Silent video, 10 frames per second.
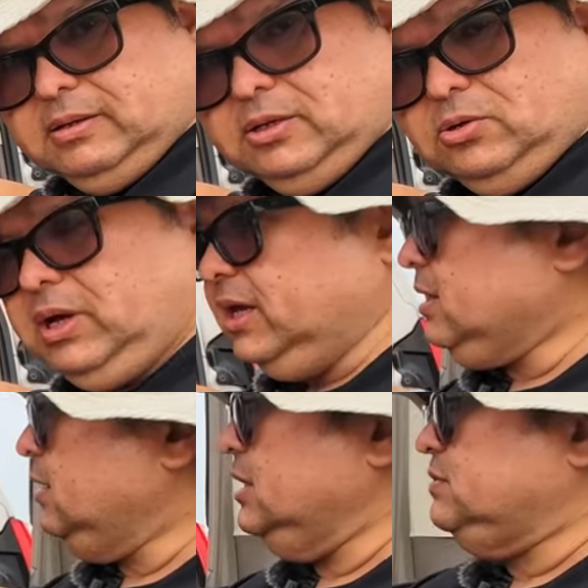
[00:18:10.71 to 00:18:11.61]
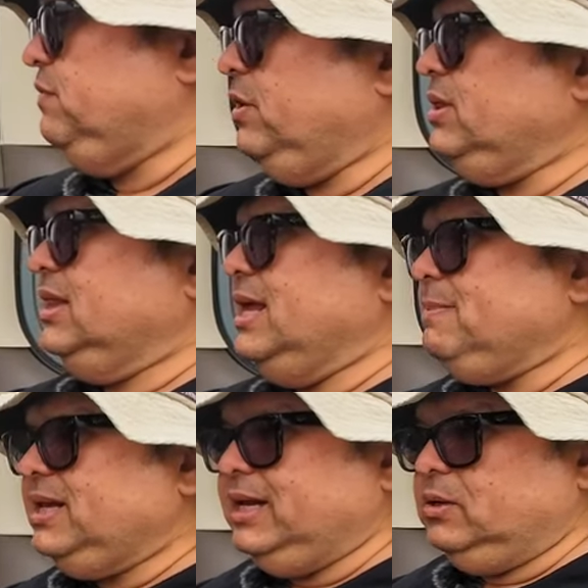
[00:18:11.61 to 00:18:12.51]
You know, it's very
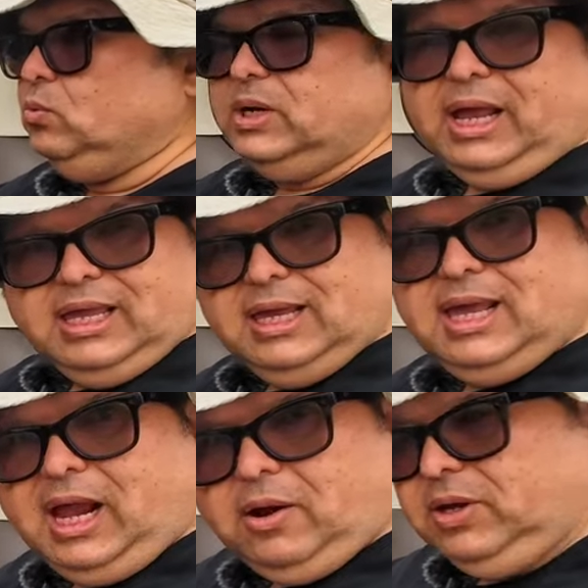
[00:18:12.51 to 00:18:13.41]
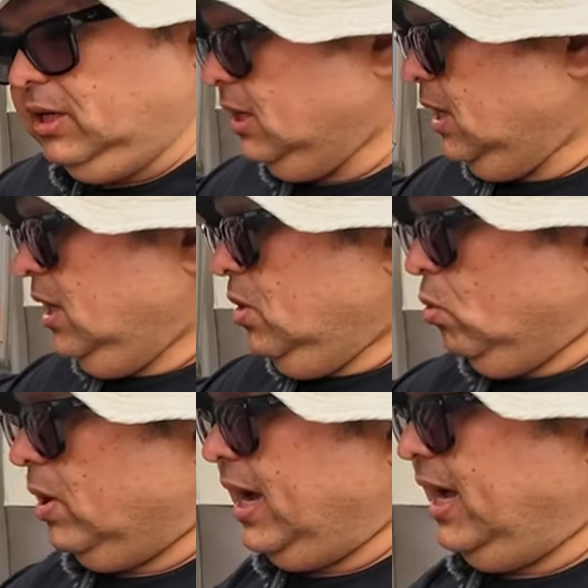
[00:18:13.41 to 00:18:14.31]
limited what I can carry,
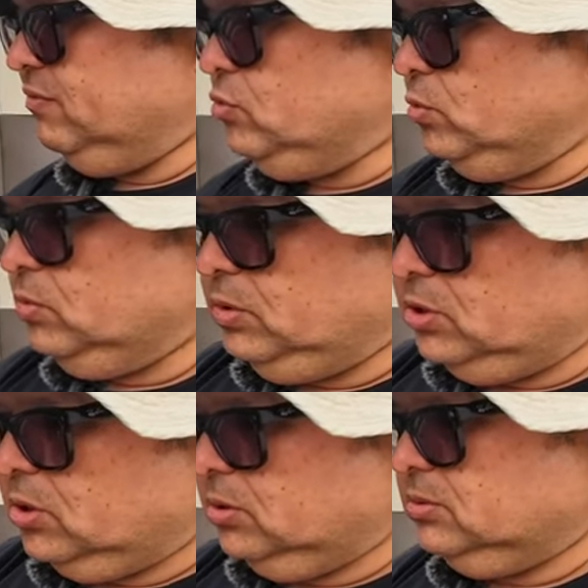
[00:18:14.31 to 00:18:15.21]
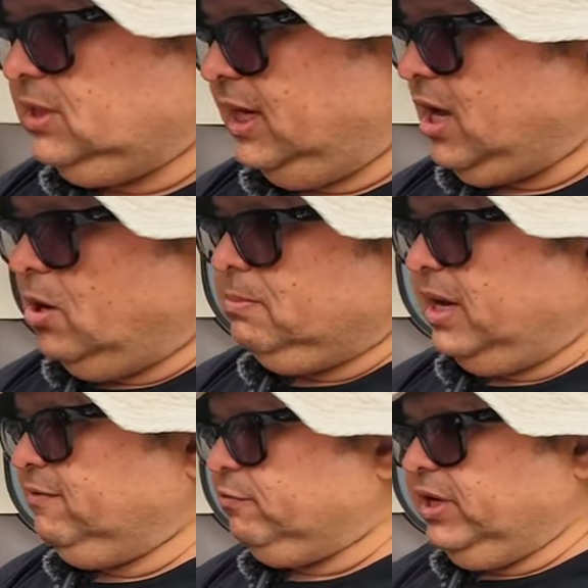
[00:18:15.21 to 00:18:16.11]
or I have to, you know, take out
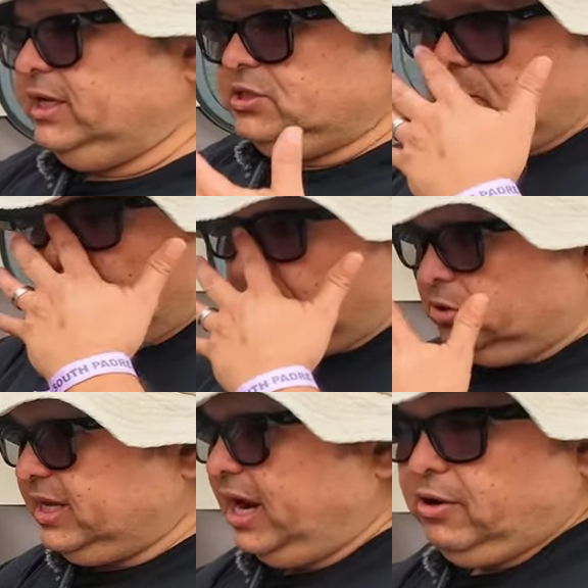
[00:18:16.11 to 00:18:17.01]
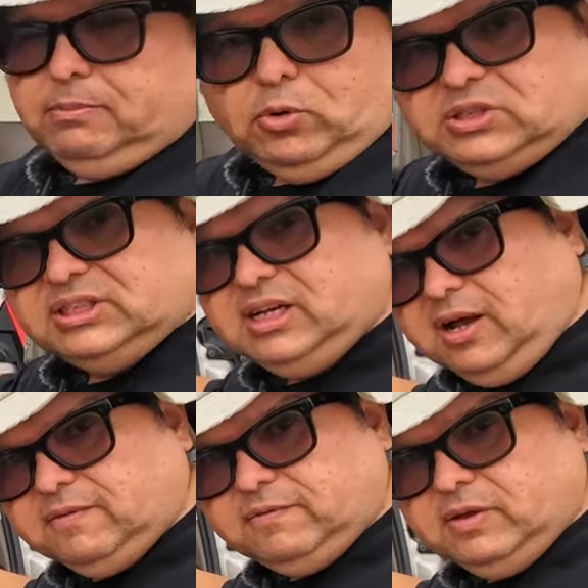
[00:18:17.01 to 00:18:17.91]
my fridge in order to carry more
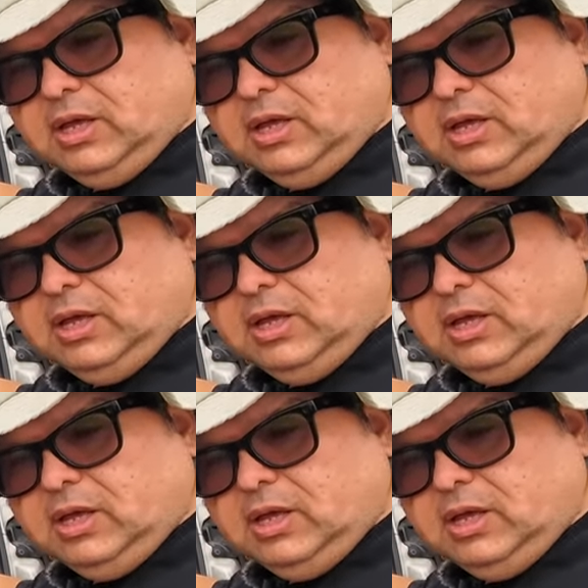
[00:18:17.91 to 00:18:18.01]
stuff.